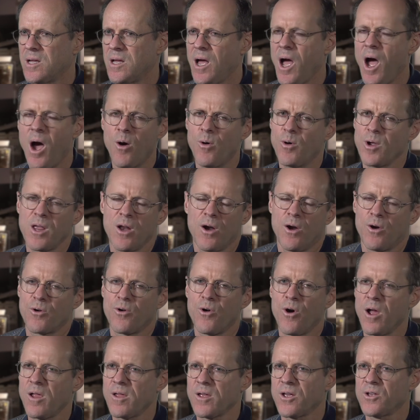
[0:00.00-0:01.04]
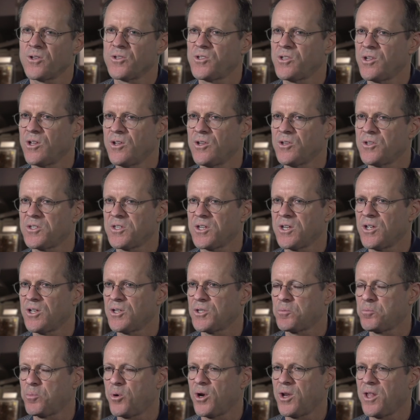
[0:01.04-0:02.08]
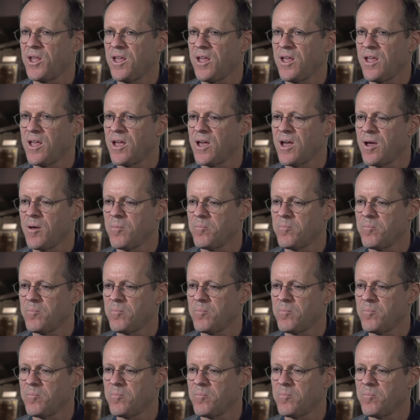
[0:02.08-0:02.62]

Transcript: Oh, you know, crawling is pretty